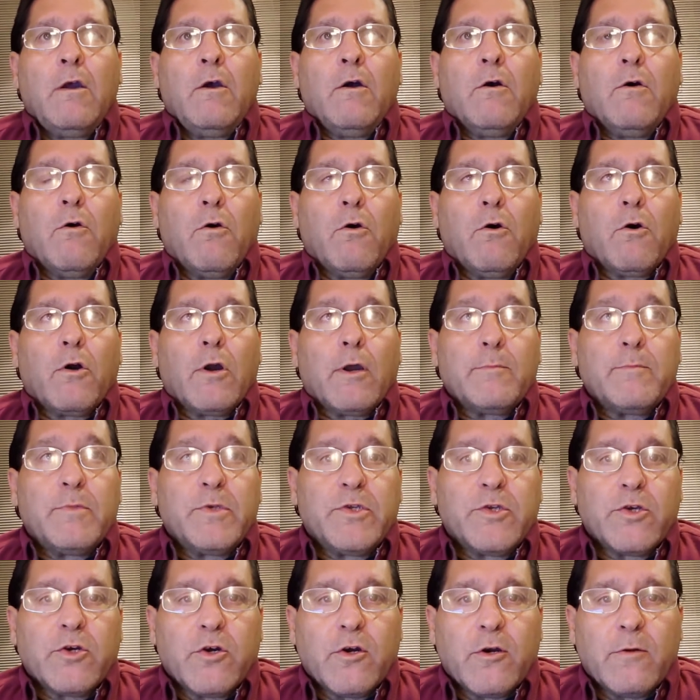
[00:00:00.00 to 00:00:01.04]
or
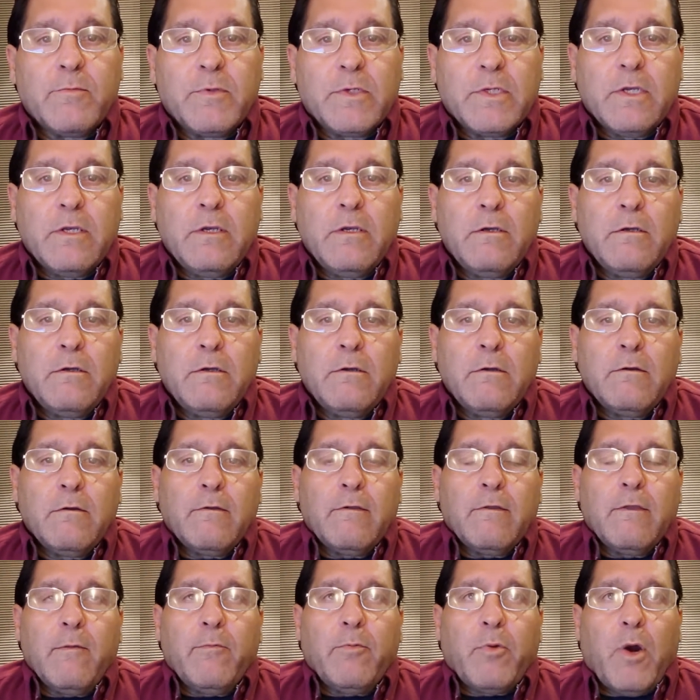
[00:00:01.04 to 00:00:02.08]
observes
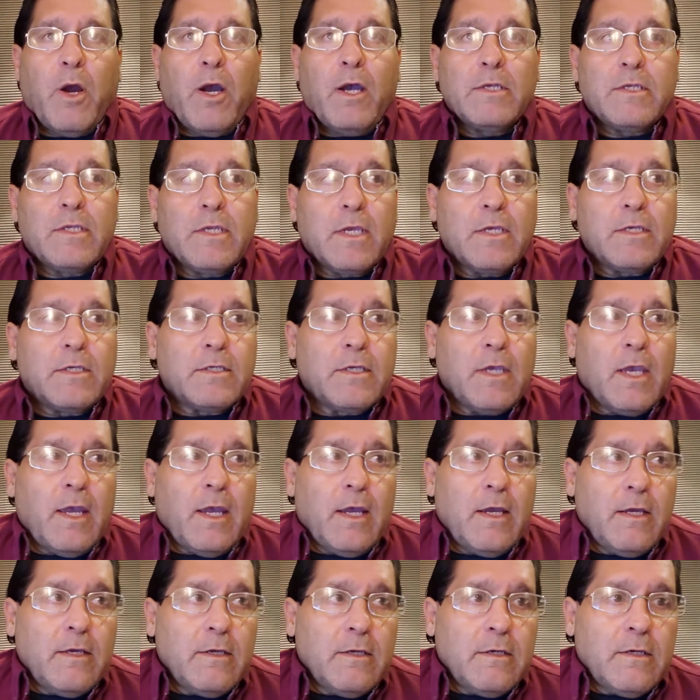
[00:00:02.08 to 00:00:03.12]
the process,
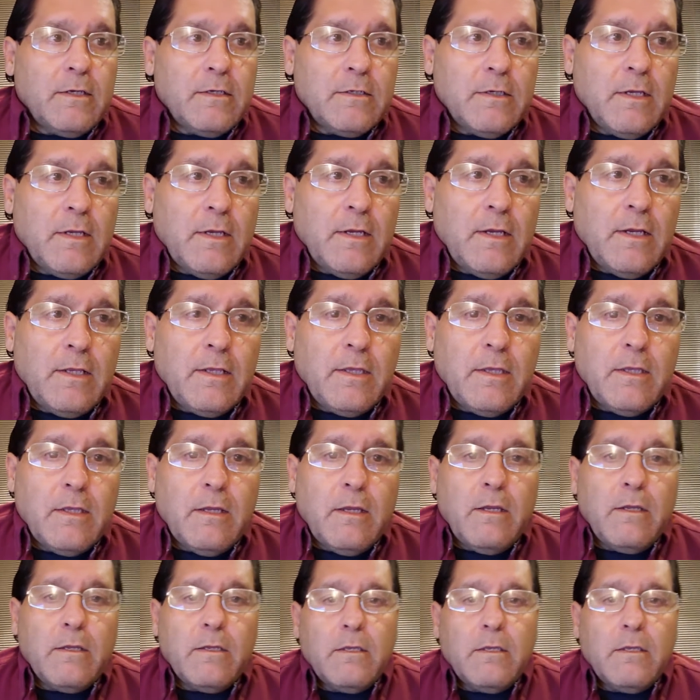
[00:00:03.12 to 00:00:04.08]
say, in